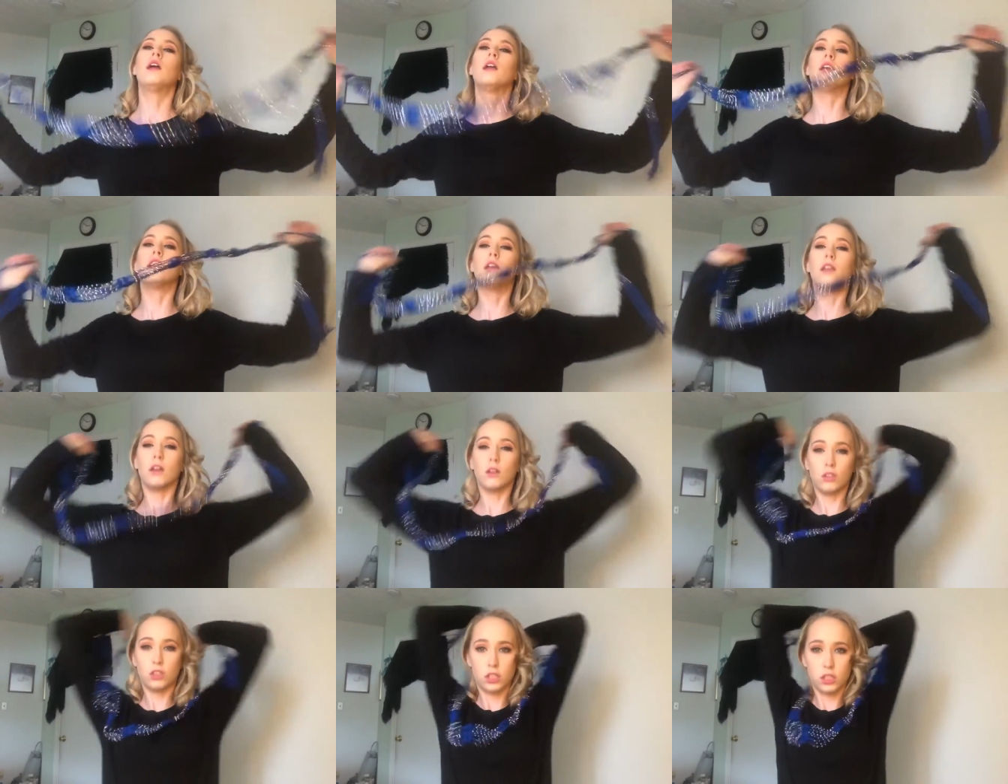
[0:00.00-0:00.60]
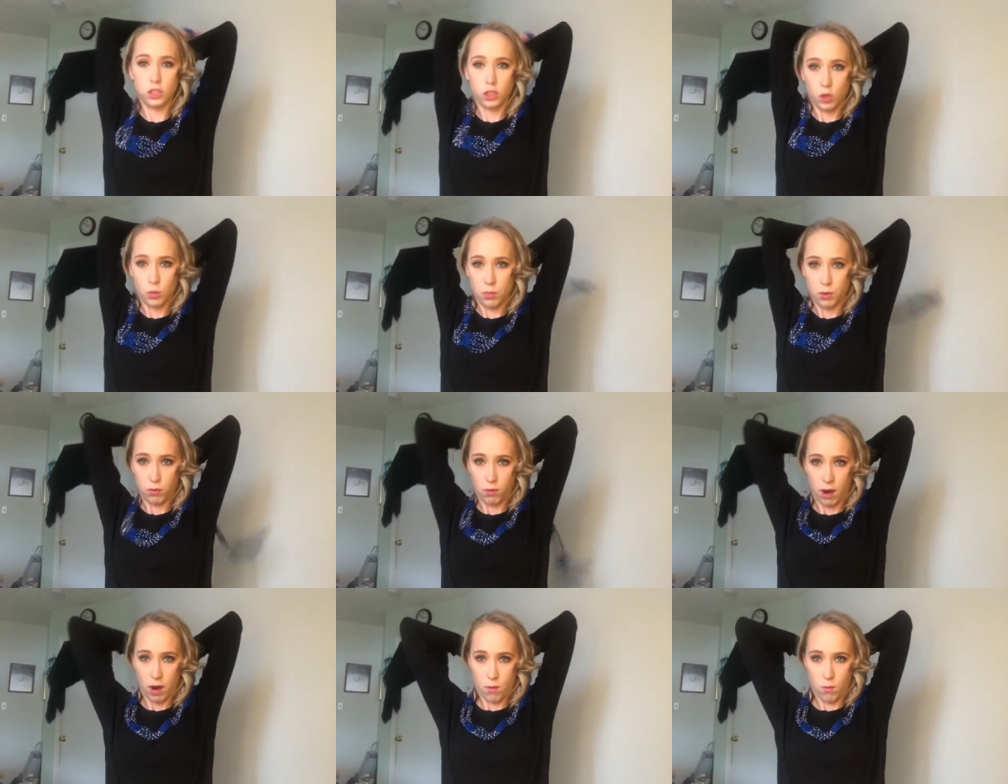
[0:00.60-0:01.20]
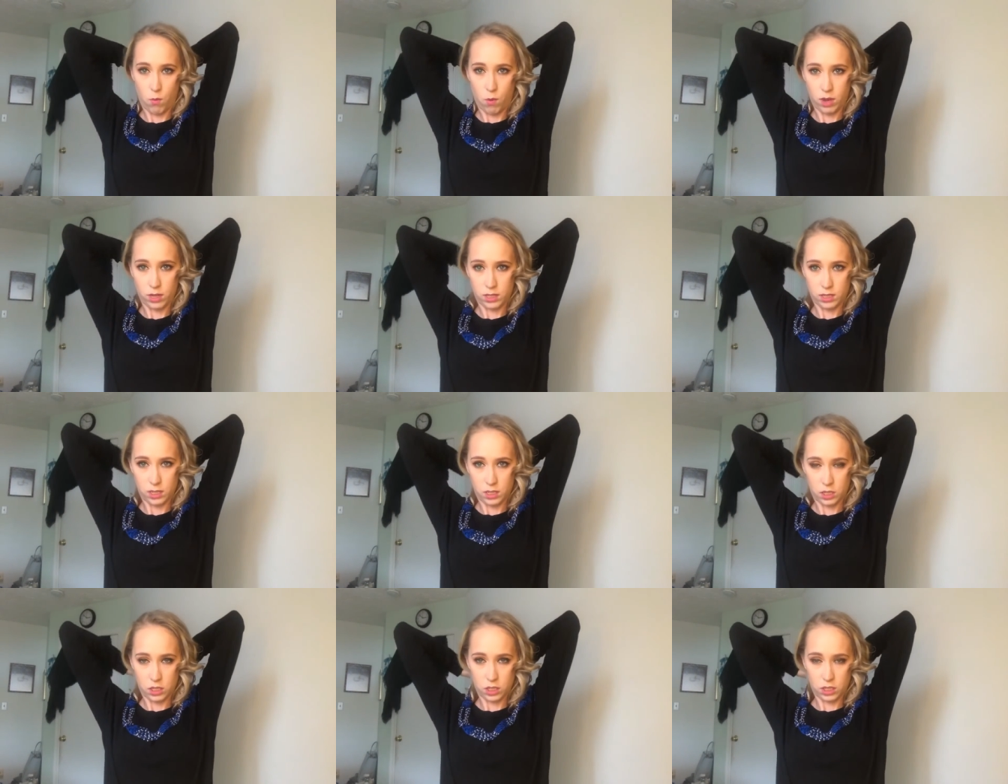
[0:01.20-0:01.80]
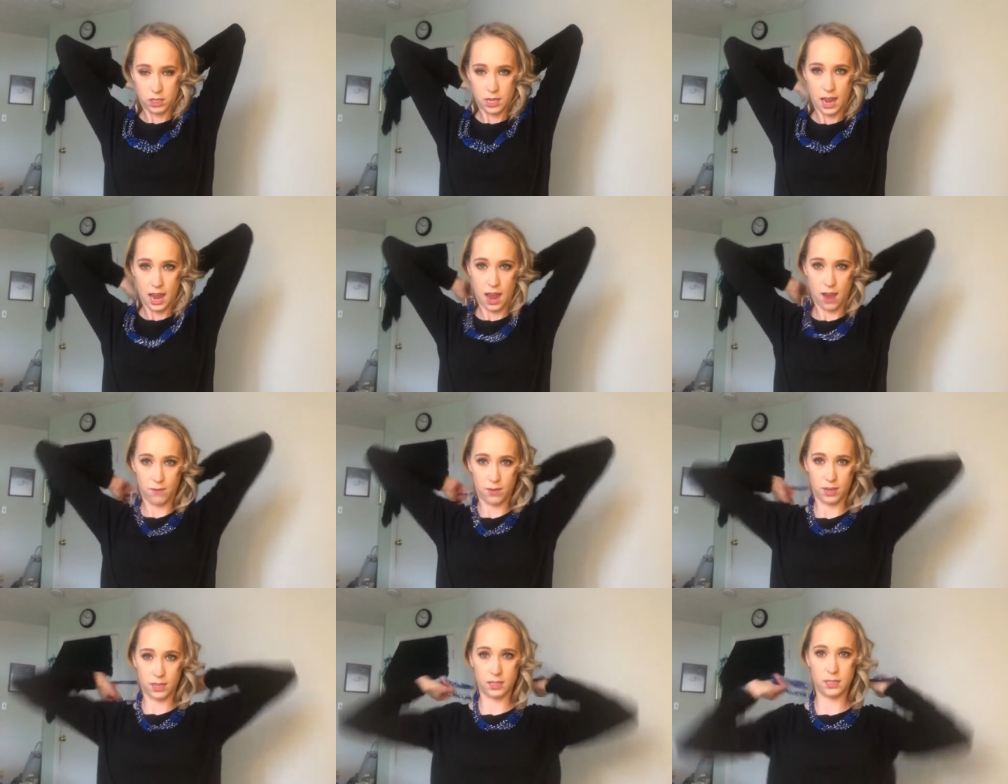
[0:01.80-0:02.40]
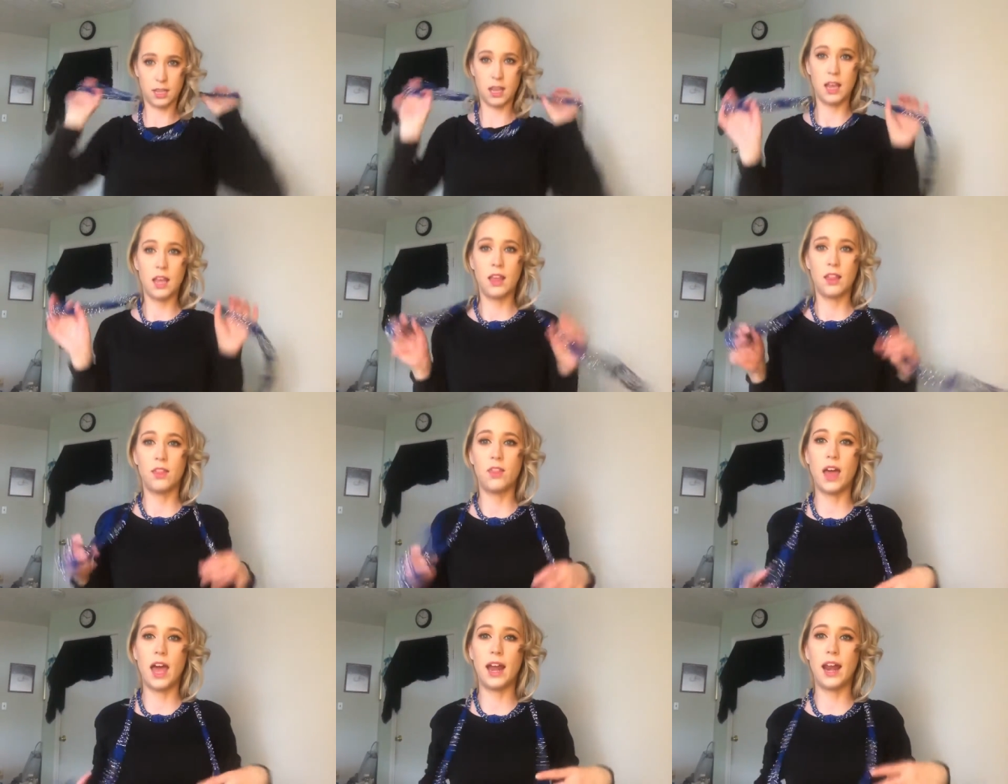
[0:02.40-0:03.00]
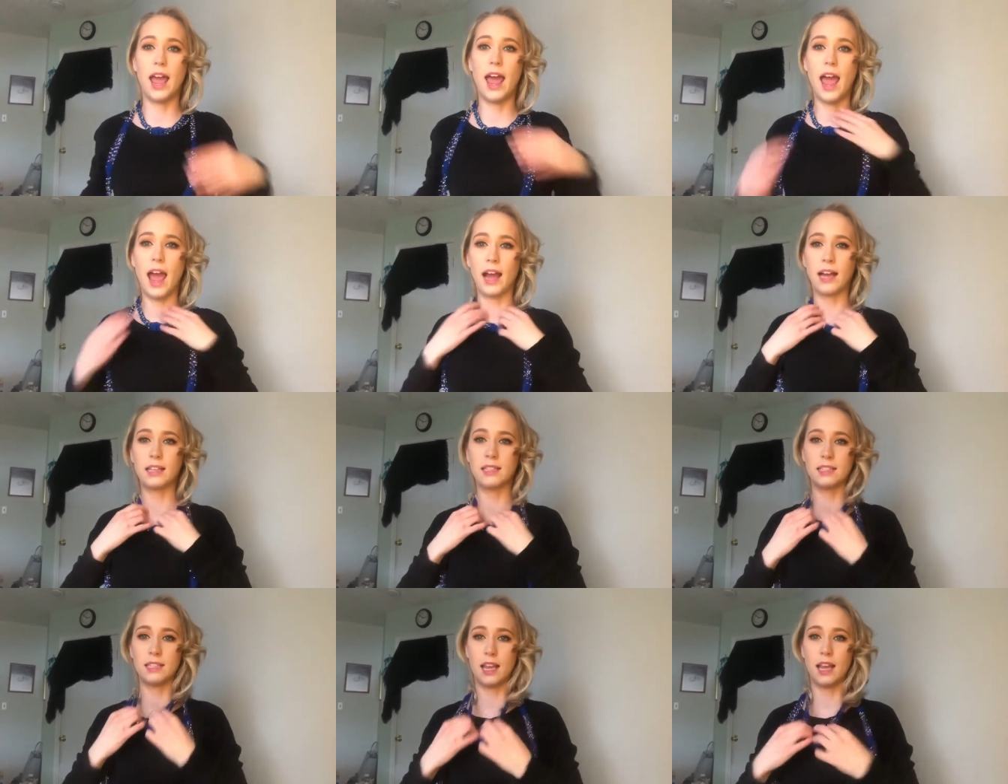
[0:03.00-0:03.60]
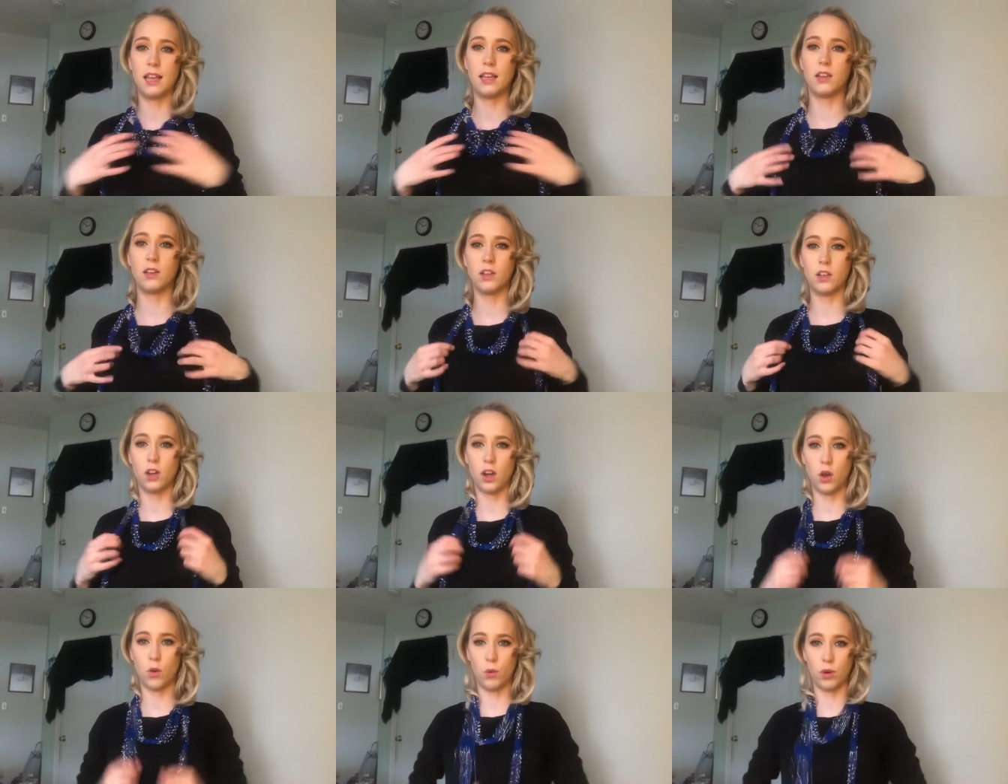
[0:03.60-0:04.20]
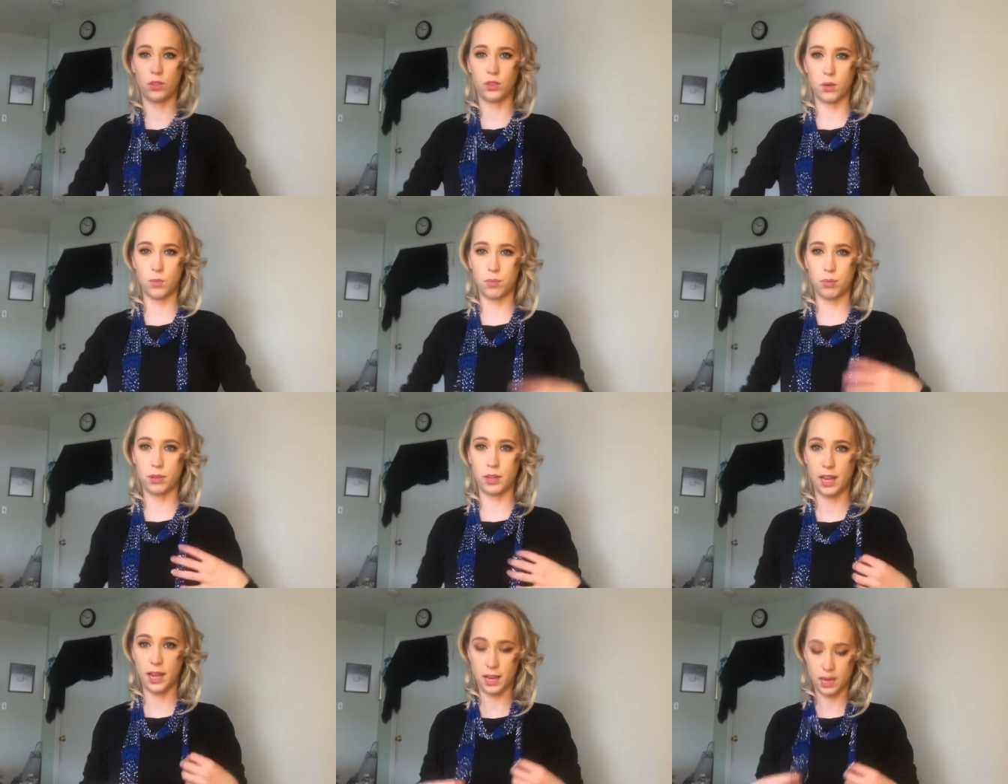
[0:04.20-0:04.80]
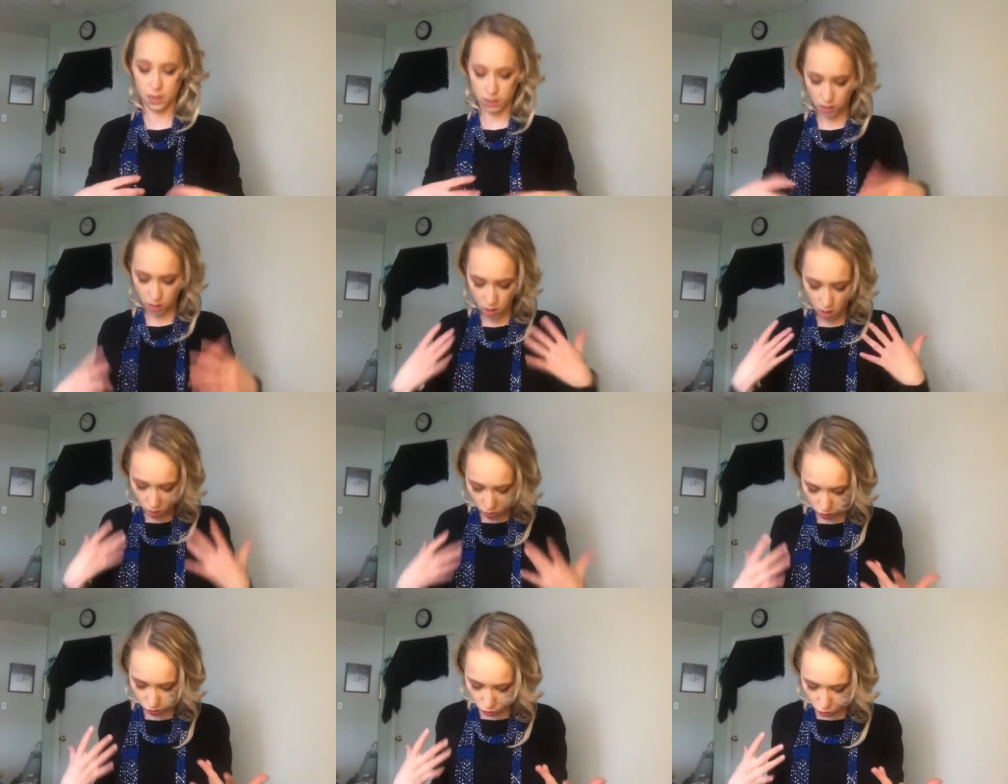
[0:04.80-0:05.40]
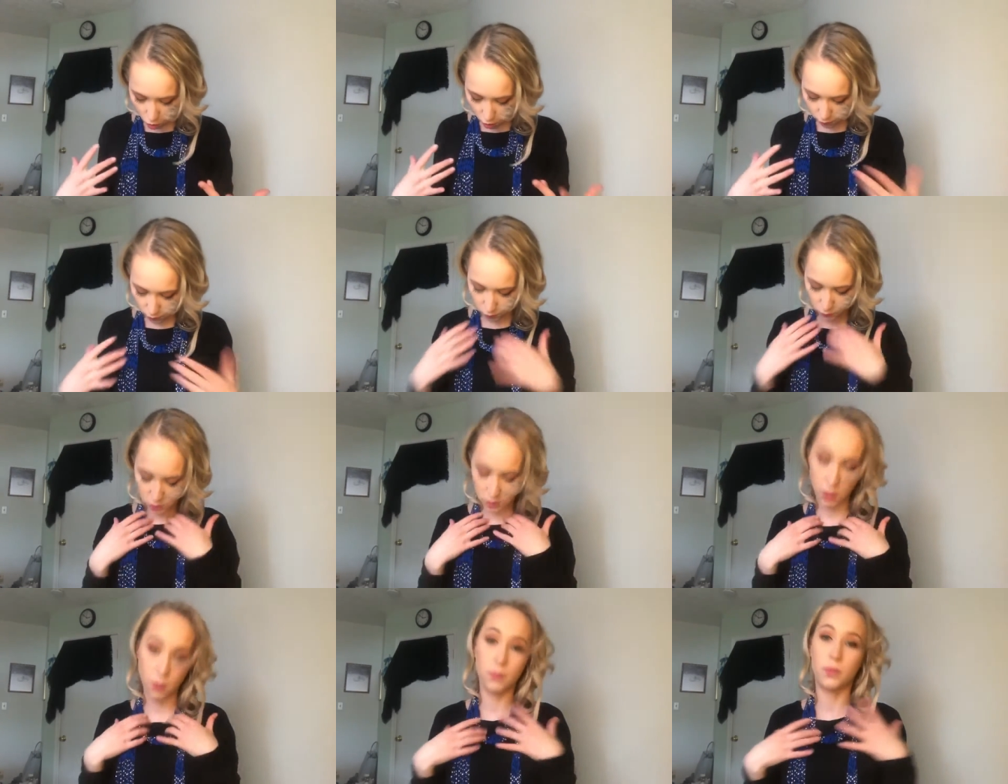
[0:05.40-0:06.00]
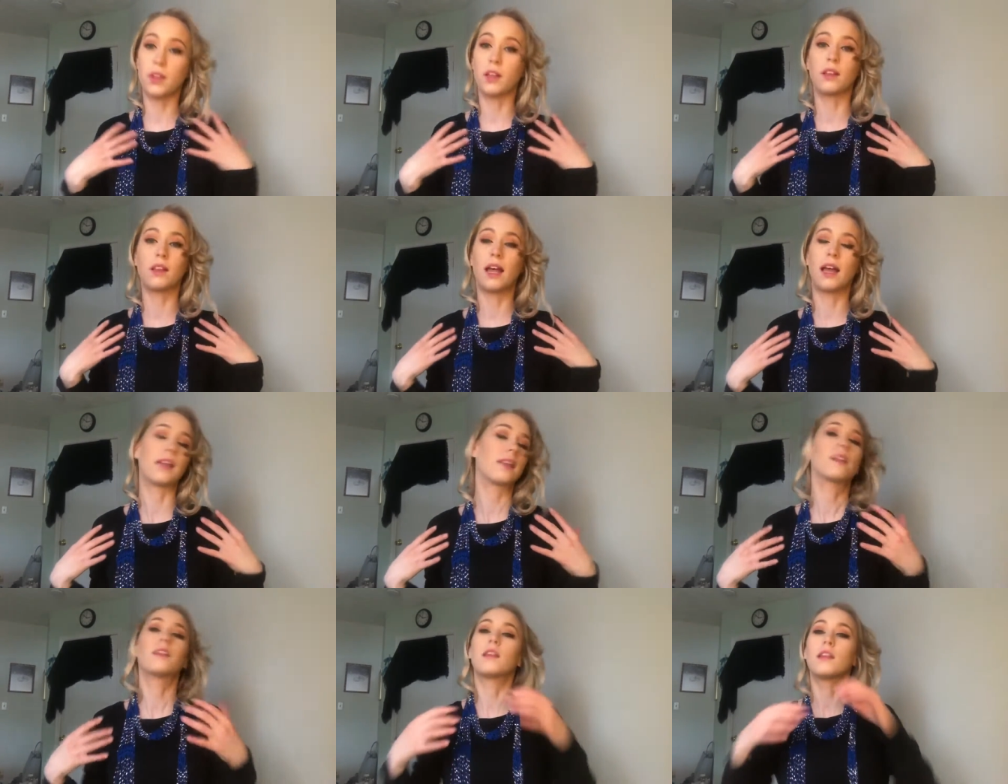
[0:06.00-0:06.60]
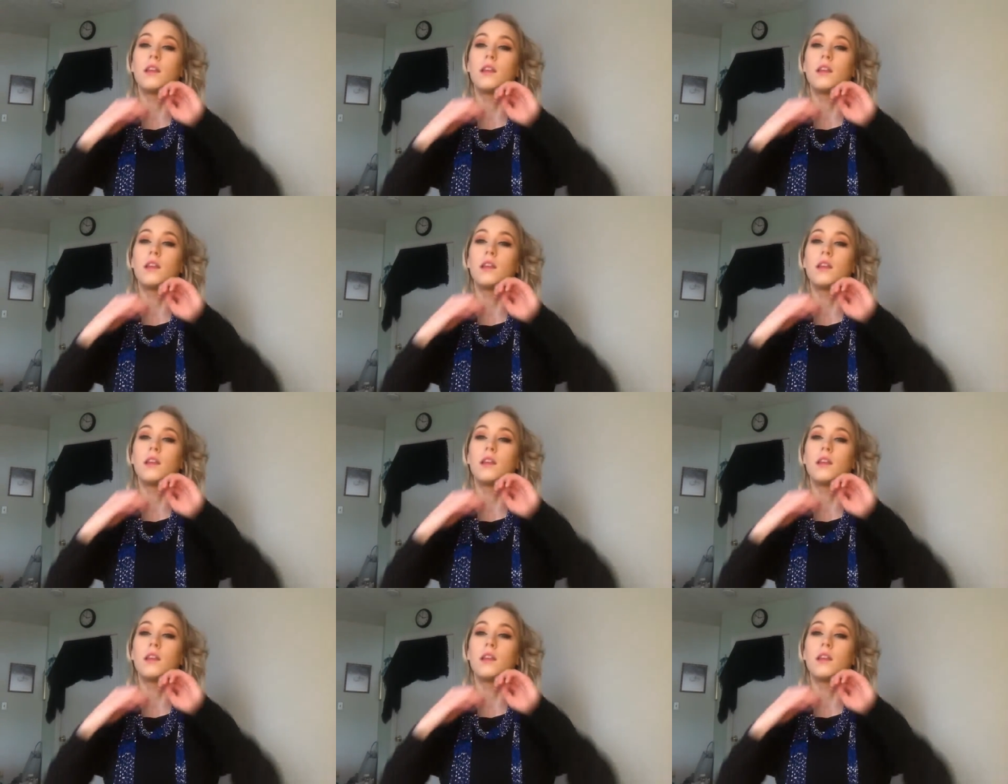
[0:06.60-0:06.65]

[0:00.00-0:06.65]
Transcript: you know, just loop around once and just have us that accent, you know, with a plain scarf or something like,